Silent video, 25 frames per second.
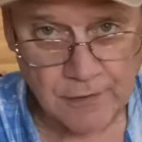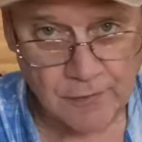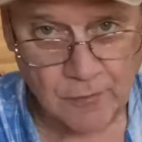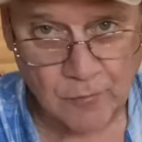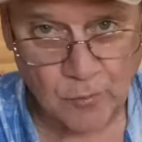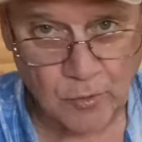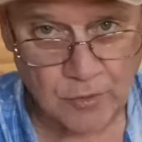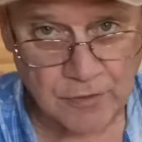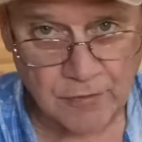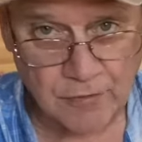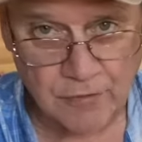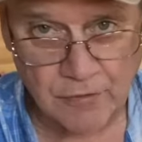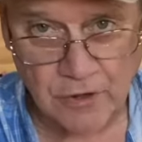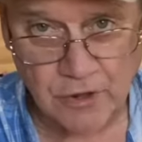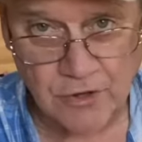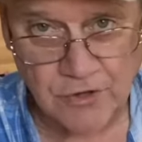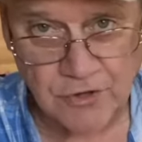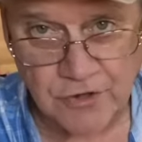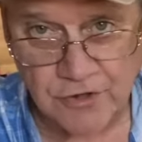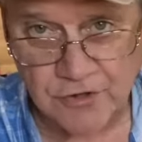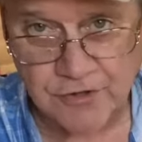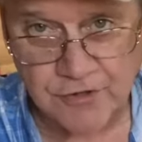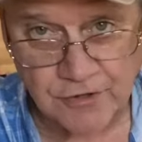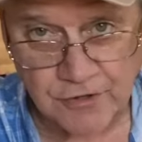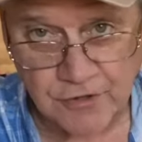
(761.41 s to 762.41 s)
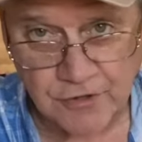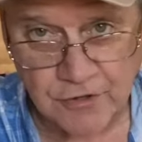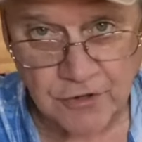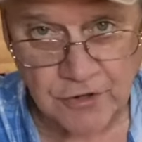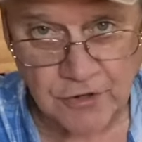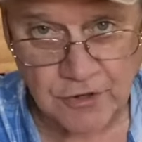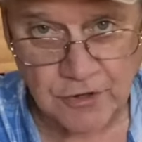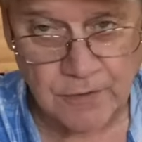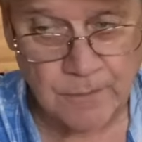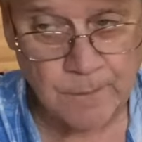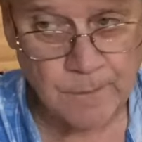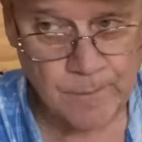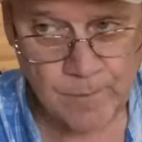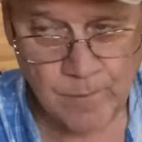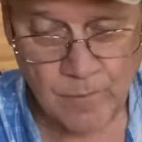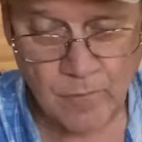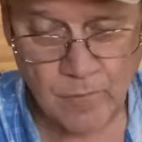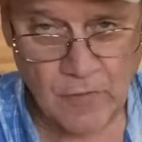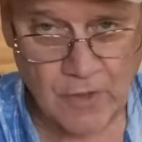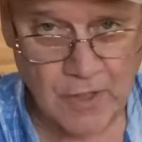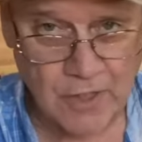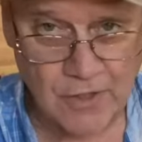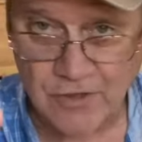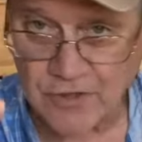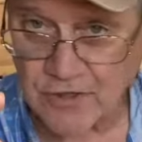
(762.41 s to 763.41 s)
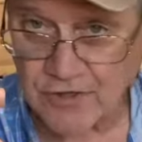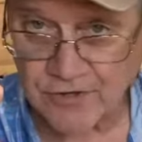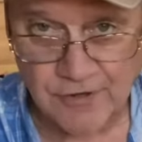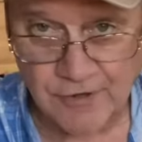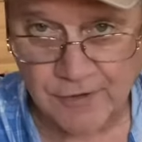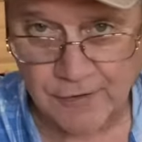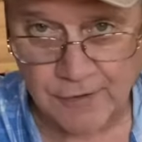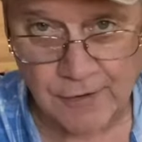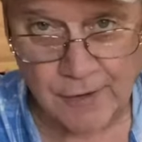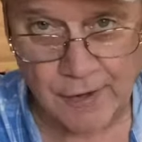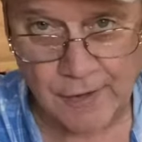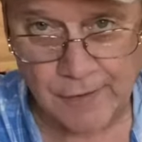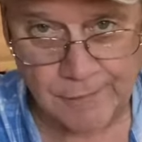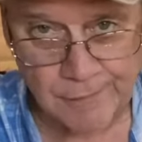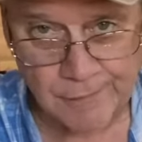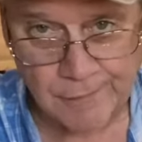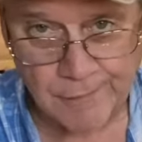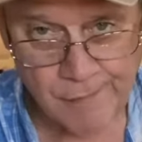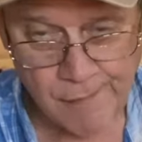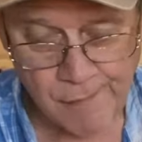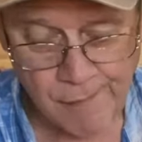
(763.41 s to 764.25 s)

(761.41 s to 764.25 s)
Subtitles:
which will run just as good and just as long.